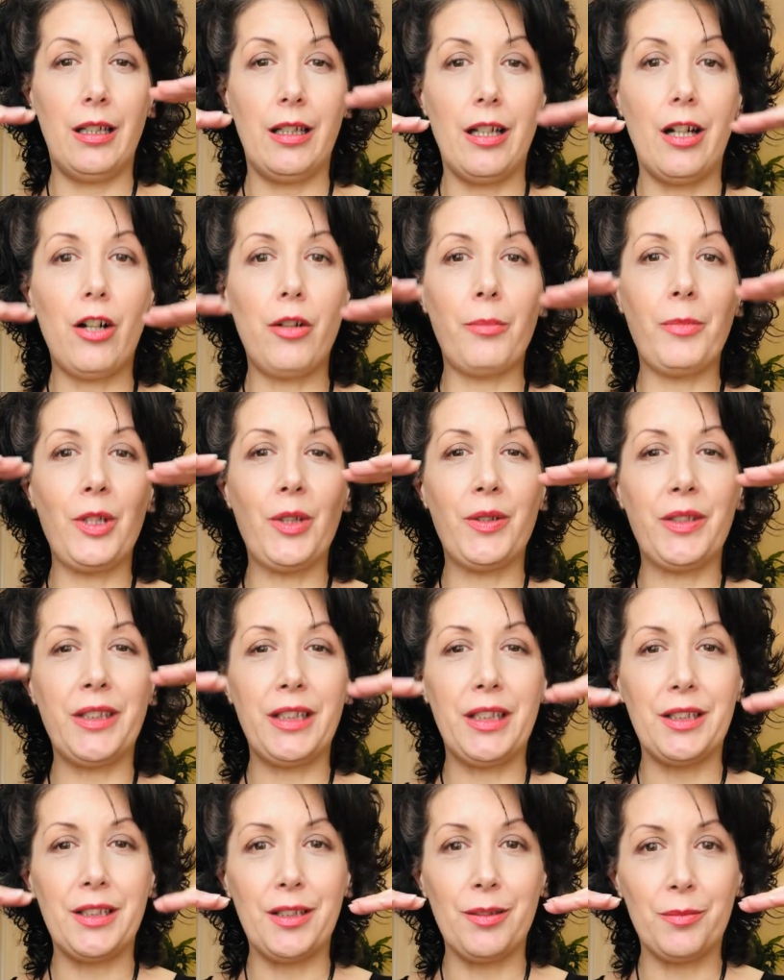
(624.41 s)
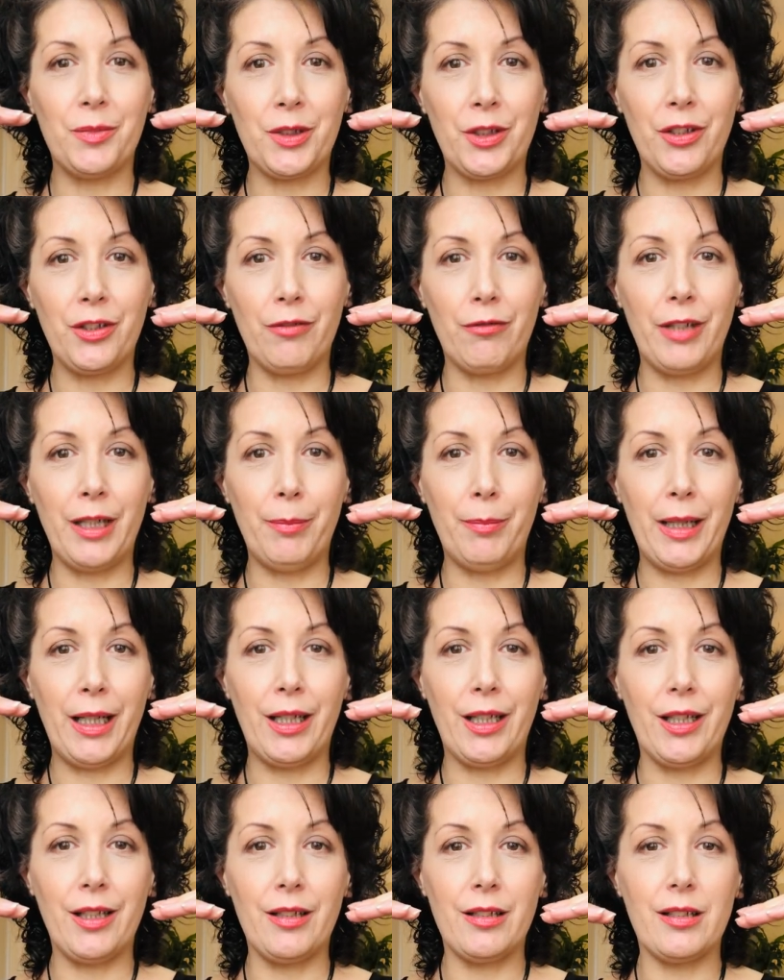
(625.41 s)
Our immune system's going to
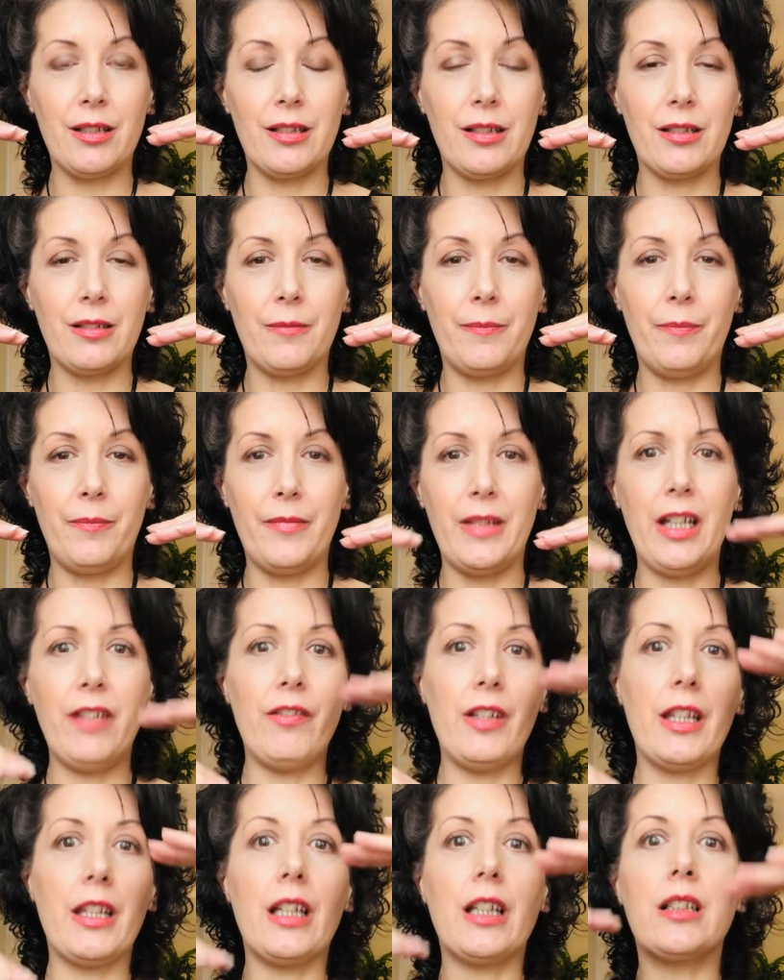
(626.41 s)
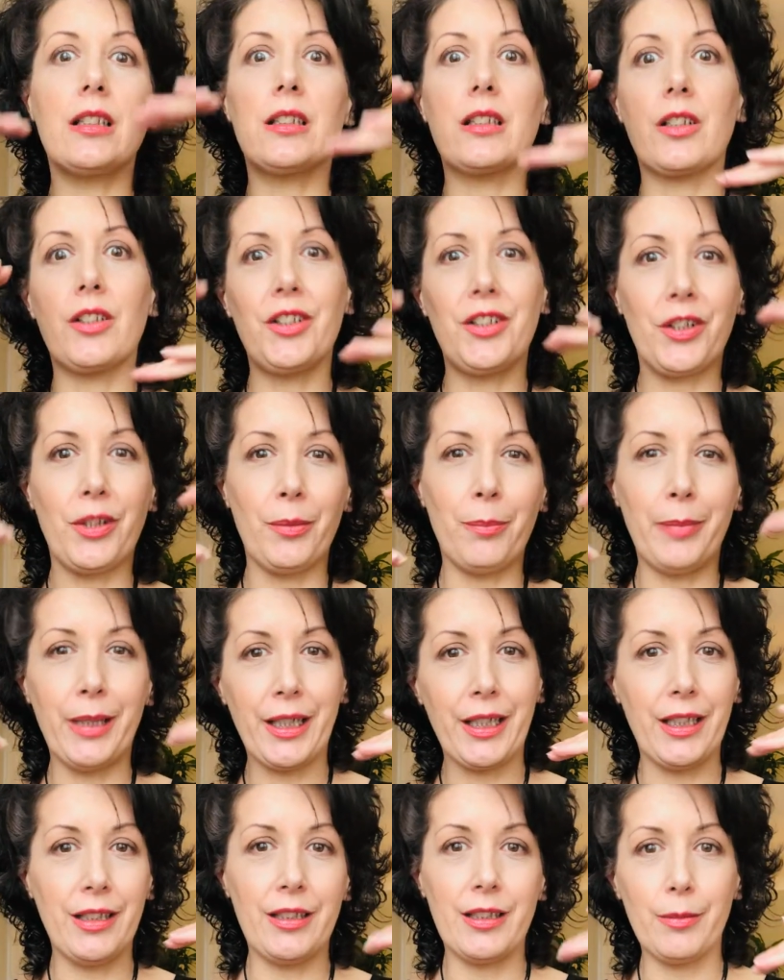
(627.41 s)
rebalance. Everything's going to come back into